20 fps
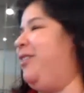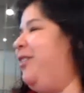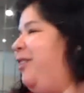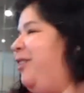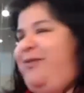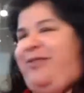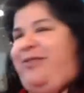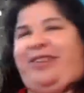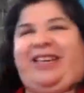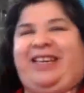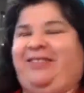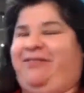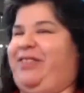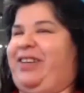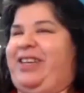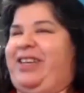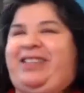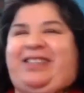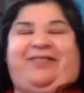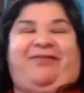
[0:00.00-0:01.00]
no, forget
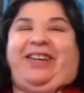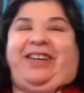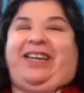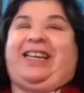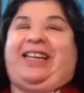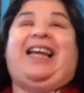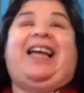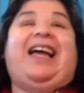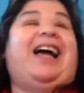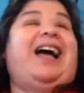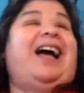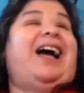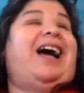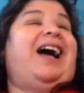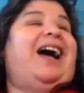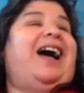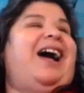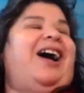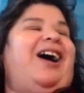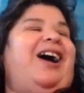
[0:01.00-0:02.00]

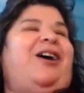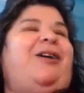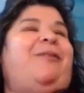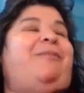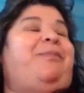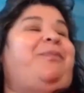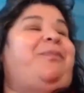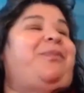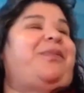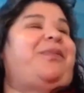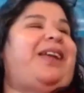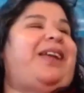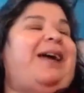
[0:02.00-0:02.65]
it.